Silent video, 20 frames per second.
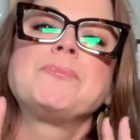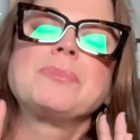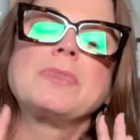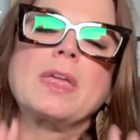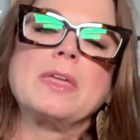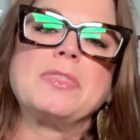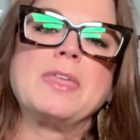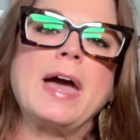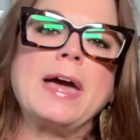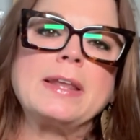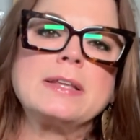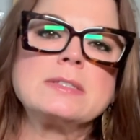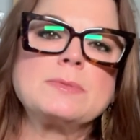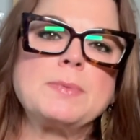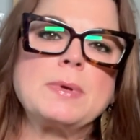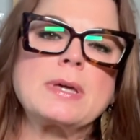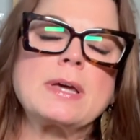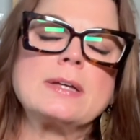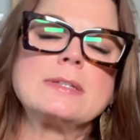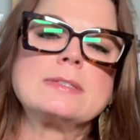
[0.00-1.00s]
That is
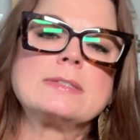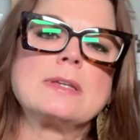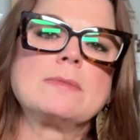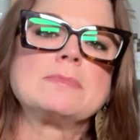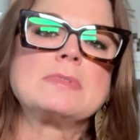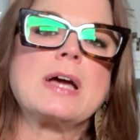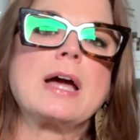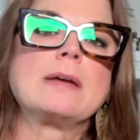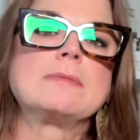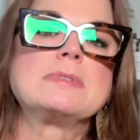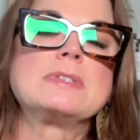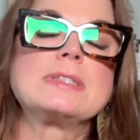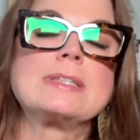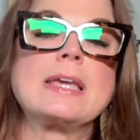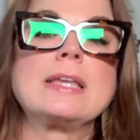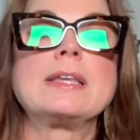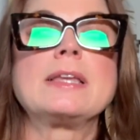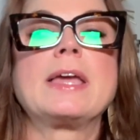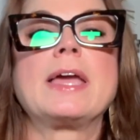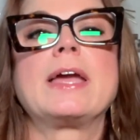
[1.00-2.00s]
because sometimes
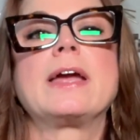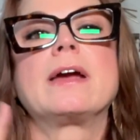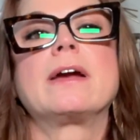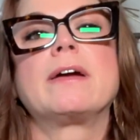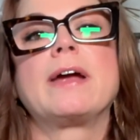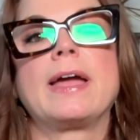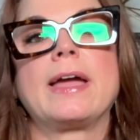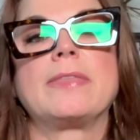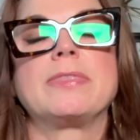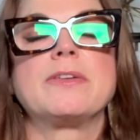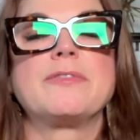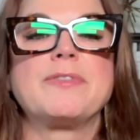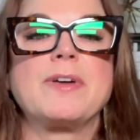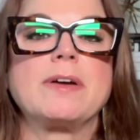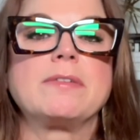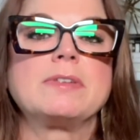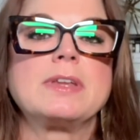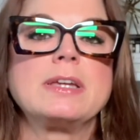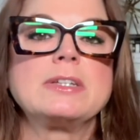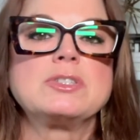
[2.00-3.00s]
skincare and the
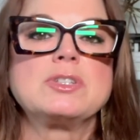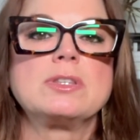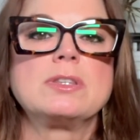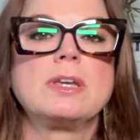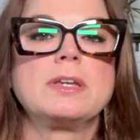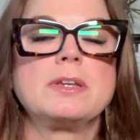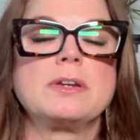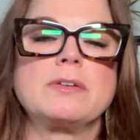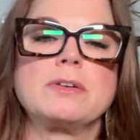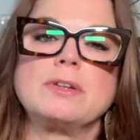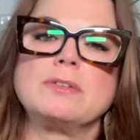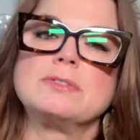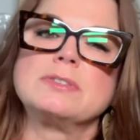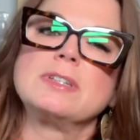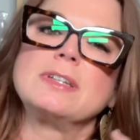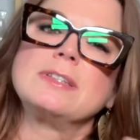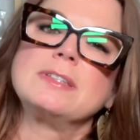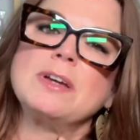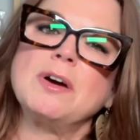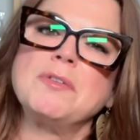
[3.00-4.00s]
foundation that you're
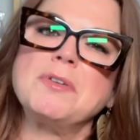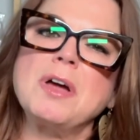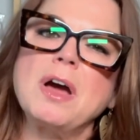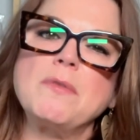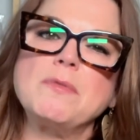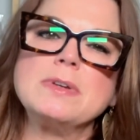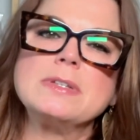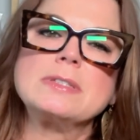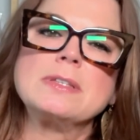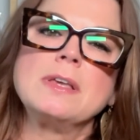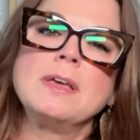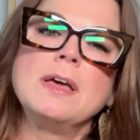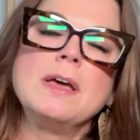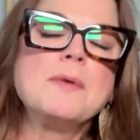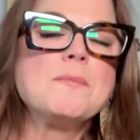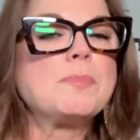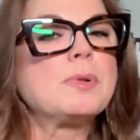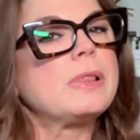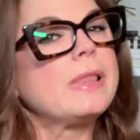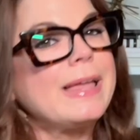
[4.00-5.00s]
using don't always
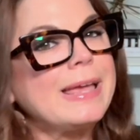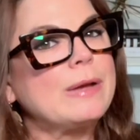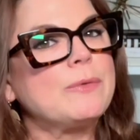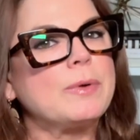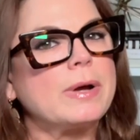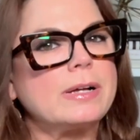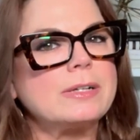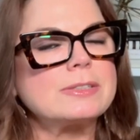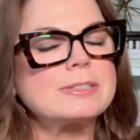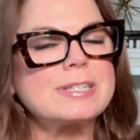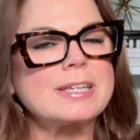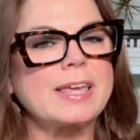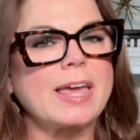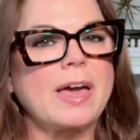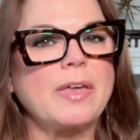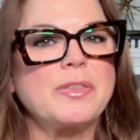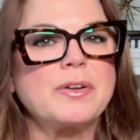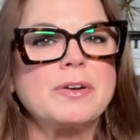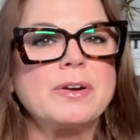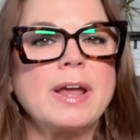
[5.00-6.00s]
play well
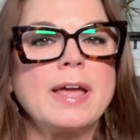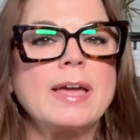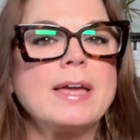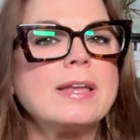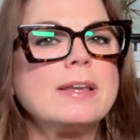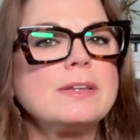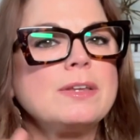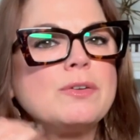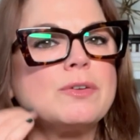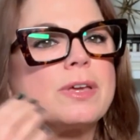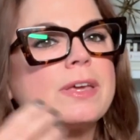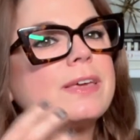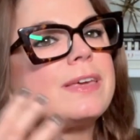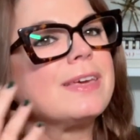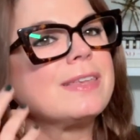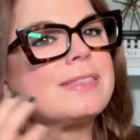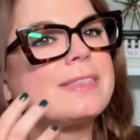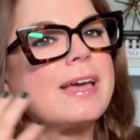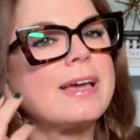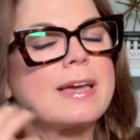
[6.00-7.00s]
together and you can
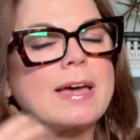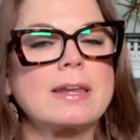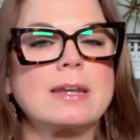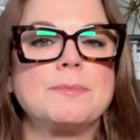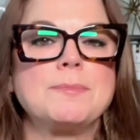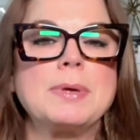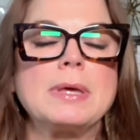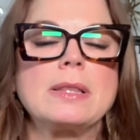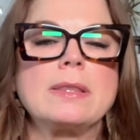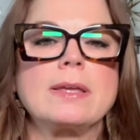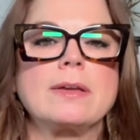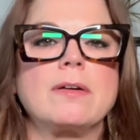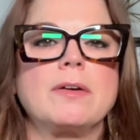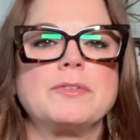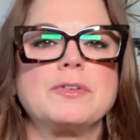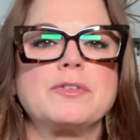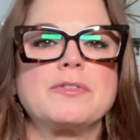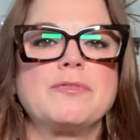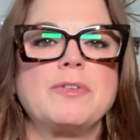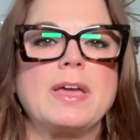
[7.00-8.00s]
get that kind of pilling on
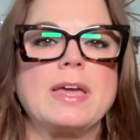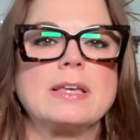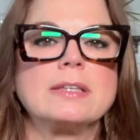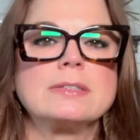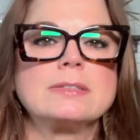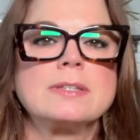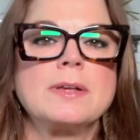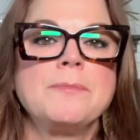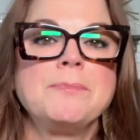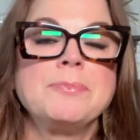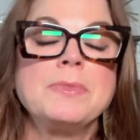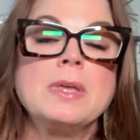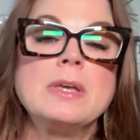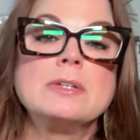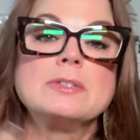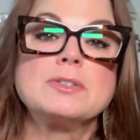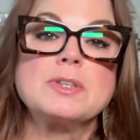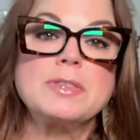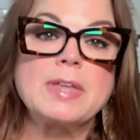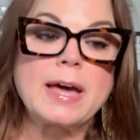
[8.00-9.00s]
your face.
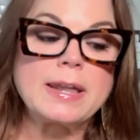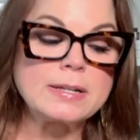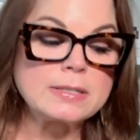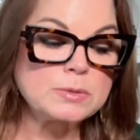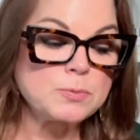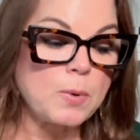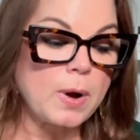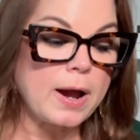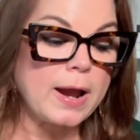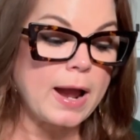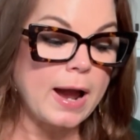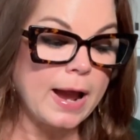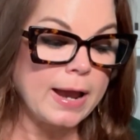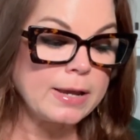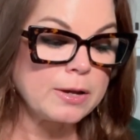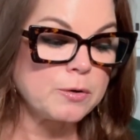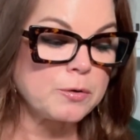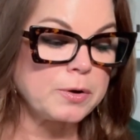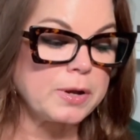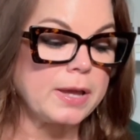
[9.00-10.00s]
So that is why I
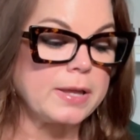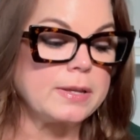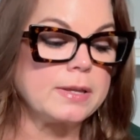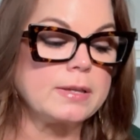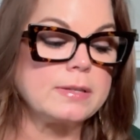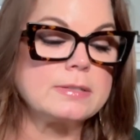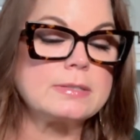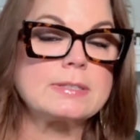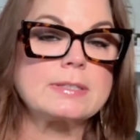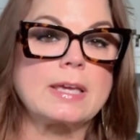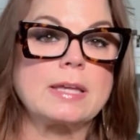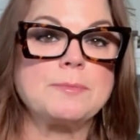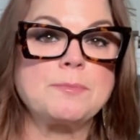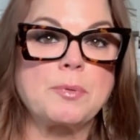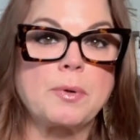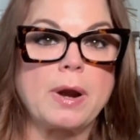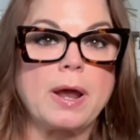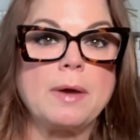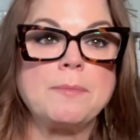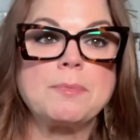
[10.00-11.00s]
created Skin
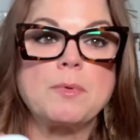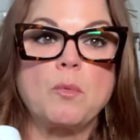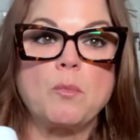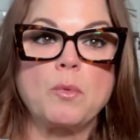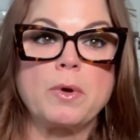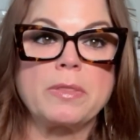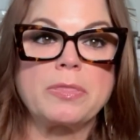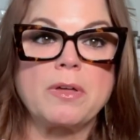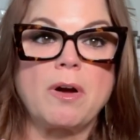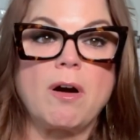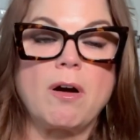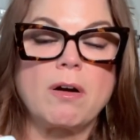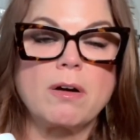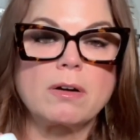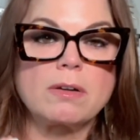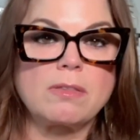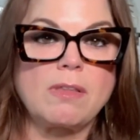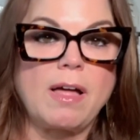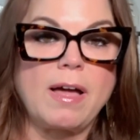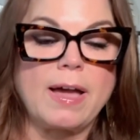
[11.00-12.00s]
Prep with
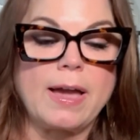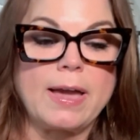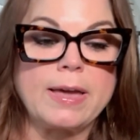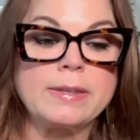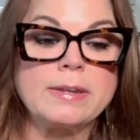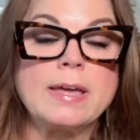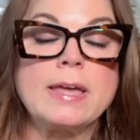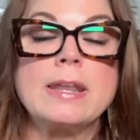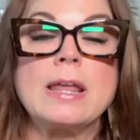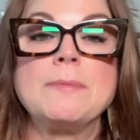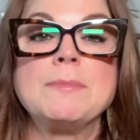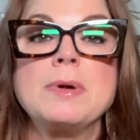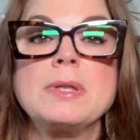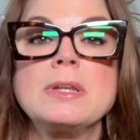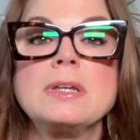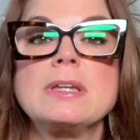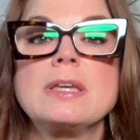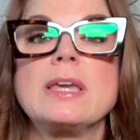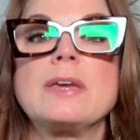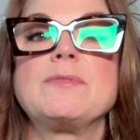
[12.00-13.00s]
our line, and I'm
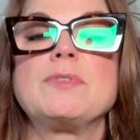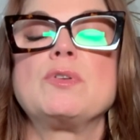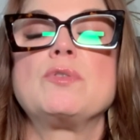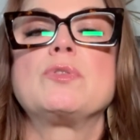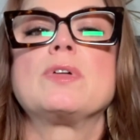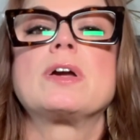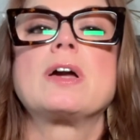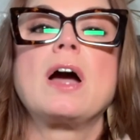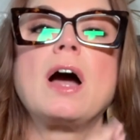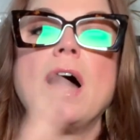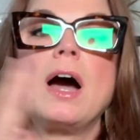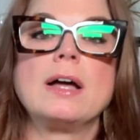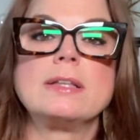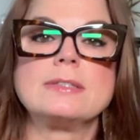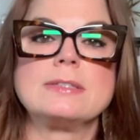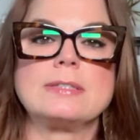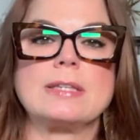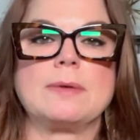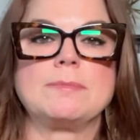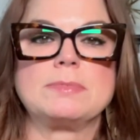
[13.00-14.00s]
going to give you the
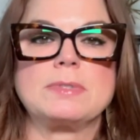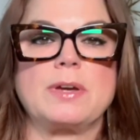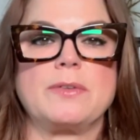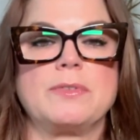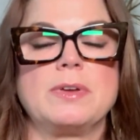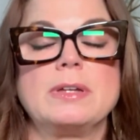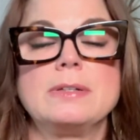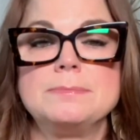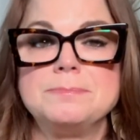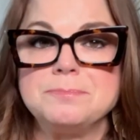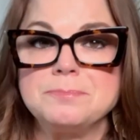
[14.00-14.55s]
concept of it